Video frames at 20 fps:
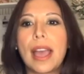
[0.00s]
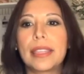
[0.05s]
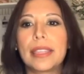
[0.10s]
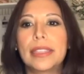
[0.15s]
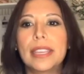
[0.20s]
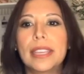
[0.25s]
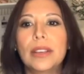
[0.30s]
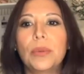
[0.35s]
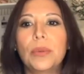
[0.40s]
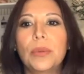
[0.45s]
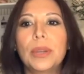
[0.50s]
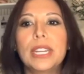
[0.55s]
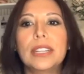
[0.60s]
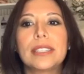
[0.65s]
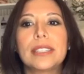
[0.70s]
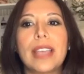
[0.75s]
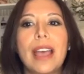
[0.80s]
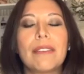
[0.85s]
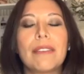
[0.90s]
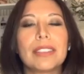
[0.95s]
I think we
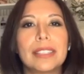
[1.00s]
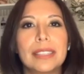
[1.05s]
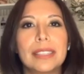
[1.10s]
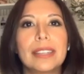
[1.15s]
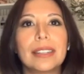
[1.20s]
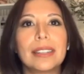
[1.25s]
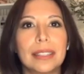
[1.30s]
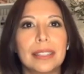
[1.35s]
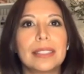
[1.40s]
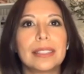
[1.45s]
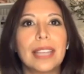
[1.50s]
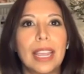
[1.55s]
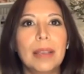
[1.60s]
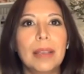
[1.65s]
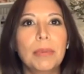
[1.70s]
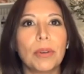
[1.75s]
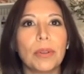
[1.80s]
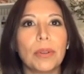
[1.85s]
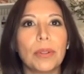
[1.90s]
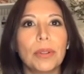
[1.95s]
need to have a seat at the
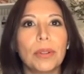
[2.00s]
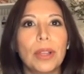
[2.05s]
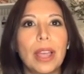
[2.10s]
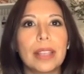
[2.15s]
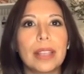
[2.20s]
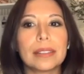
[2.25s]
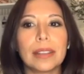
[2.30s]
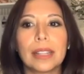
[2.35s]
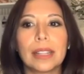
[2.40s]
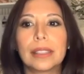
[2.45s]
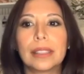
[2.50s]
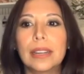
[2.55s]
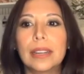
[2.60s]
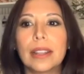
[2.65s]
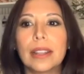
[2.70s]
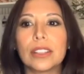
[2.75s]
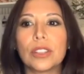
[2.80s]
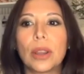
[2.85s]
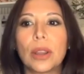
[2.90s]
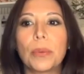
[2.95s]
table as
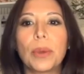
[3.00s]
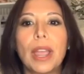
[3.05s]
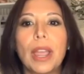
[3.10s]
Latinas, right?